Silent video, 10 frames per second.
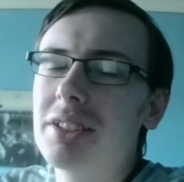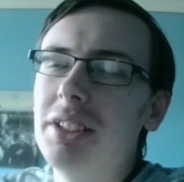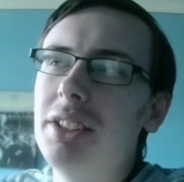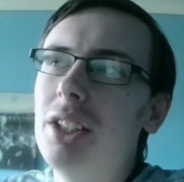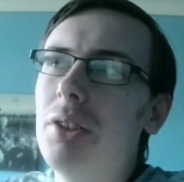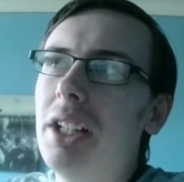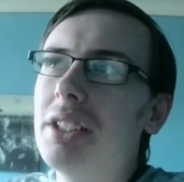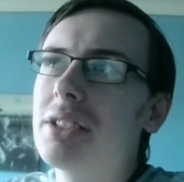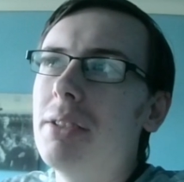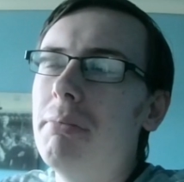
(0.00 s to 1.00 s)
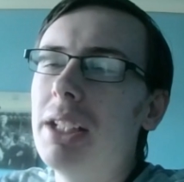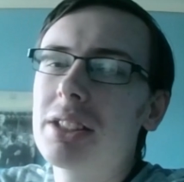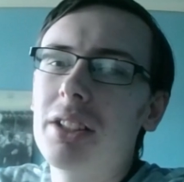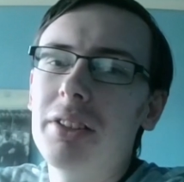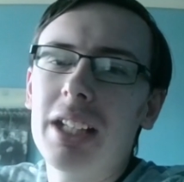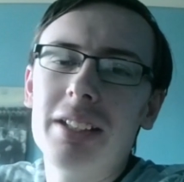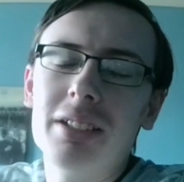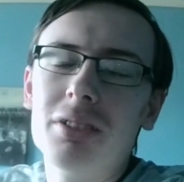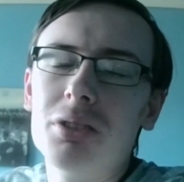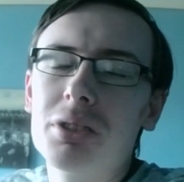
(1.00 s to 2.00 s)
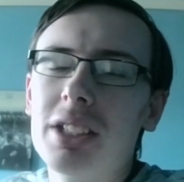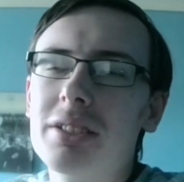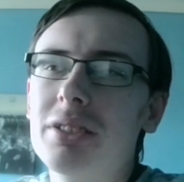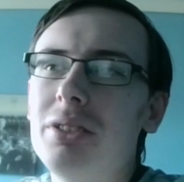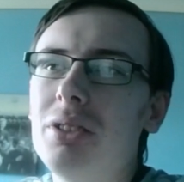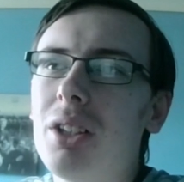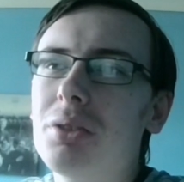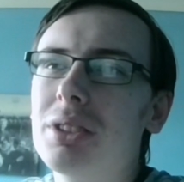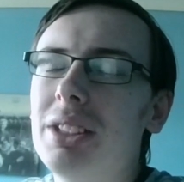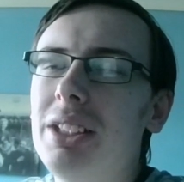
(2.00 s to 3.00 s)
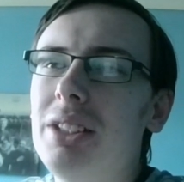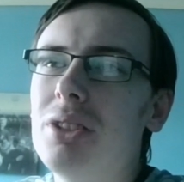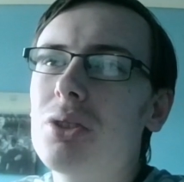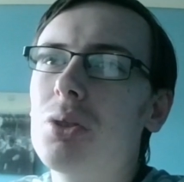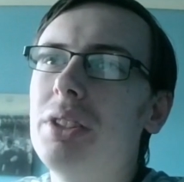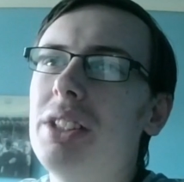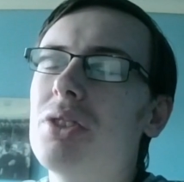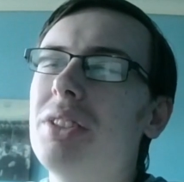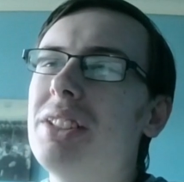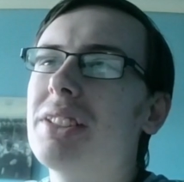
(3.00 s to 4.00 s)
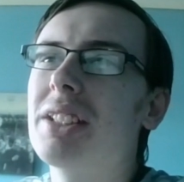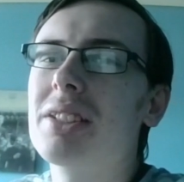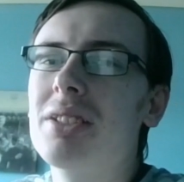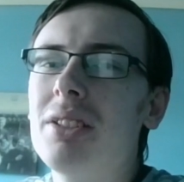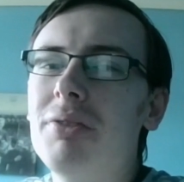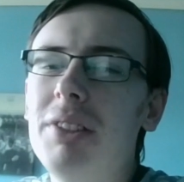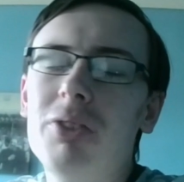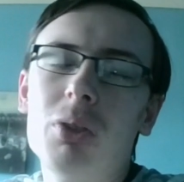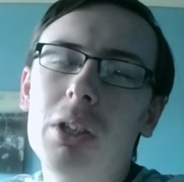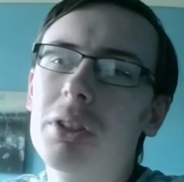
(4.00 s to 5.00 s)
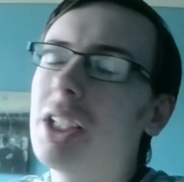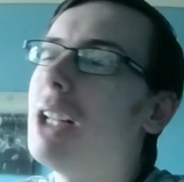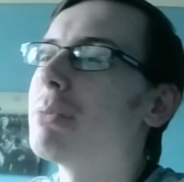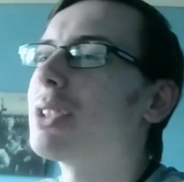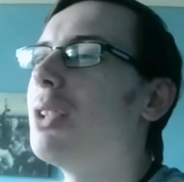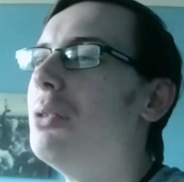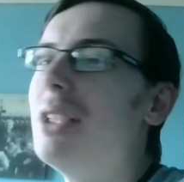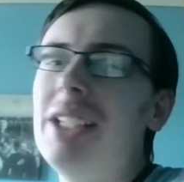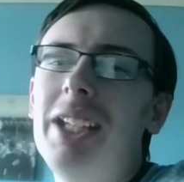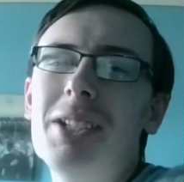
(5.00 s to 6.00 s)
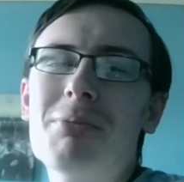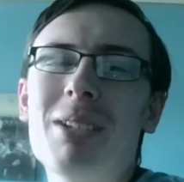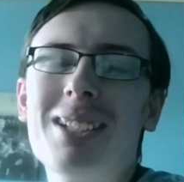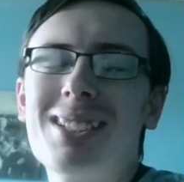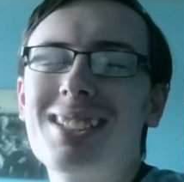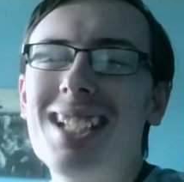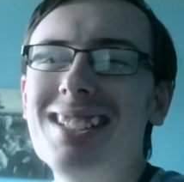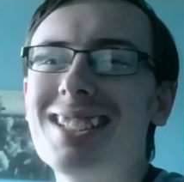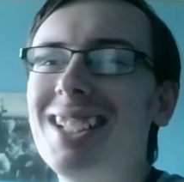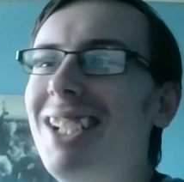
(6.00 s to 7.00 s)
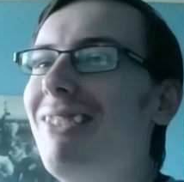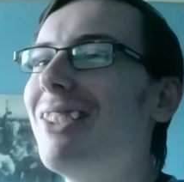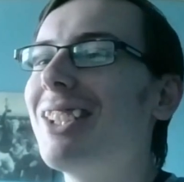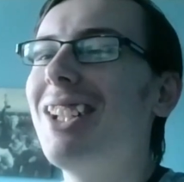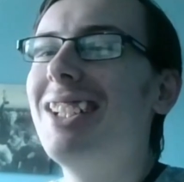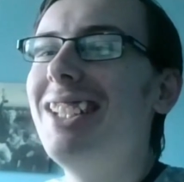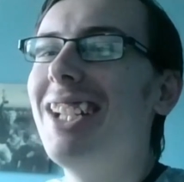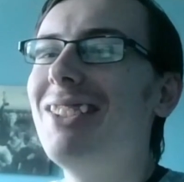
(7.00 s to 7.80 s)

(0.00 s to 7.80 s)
US, Mexico and Canada are all set to host the 2026 FIFA World Cup. So it would make sense for President